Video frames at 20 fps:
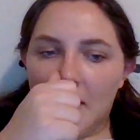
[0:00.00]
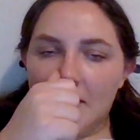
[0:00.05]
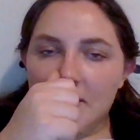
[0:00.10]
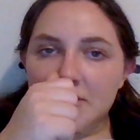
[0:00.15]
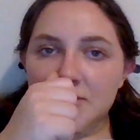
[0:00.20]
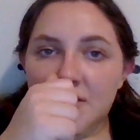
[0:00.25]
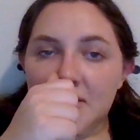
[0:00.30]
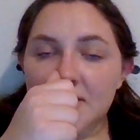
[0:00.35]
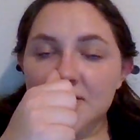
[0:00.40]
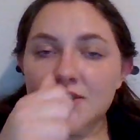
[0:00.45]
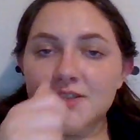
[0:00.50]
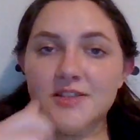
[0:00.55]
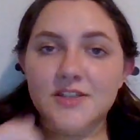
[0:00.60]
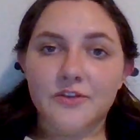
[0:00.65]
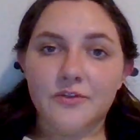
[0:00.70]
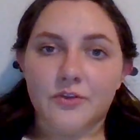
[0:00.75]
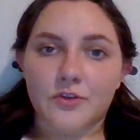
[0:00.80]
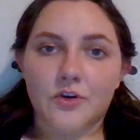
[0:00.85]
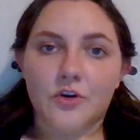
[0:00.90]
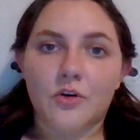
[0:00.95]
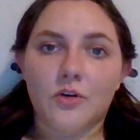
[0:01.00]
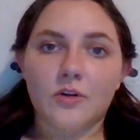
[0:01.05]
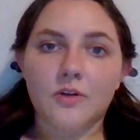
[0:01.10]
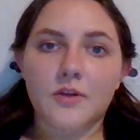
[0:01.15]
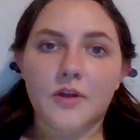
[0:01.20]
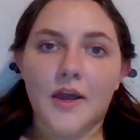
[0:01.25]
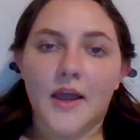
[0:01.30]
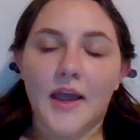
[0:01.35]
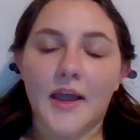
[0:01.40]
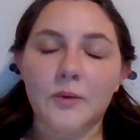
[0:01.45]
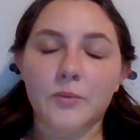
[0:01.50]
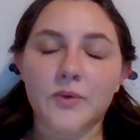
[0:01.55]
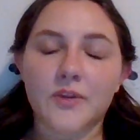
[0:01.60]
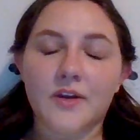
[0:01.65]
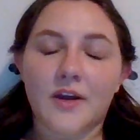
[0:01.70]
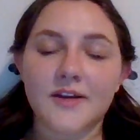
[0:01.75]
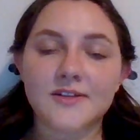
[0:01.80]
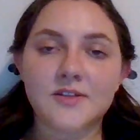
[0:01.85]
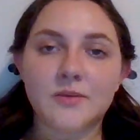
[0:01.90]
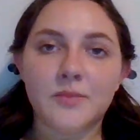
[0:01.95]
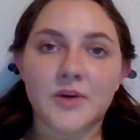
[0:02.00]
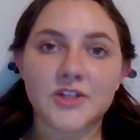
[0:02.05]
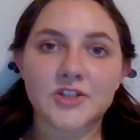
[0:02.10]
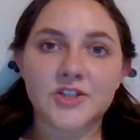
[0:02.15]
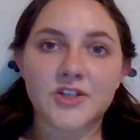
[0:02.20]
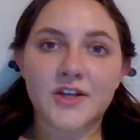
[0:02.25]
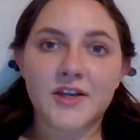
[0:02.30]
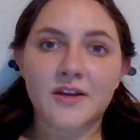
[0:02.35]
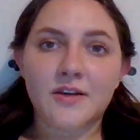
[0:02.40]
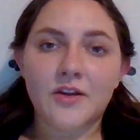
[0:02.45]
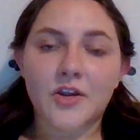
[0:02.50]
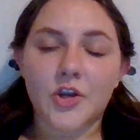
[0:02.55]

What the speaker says: Change is difficult, and with Kaizen budgeting,